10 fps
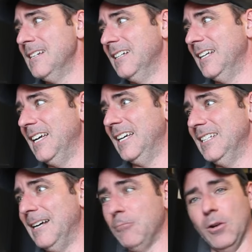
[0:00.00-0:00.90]
And
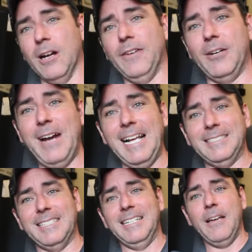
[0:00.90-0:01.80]
I'm going off on a
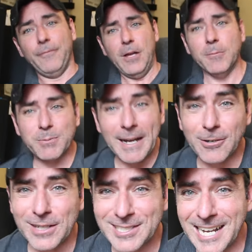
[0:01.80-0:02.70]
rant.
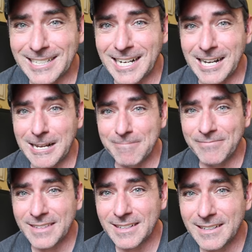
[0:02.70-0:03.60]
Filmsbychris.com,
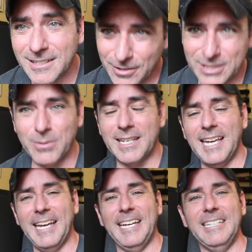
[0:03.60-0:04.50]
Chris with a
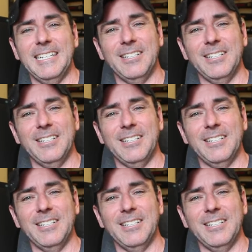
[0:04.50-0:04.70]
K.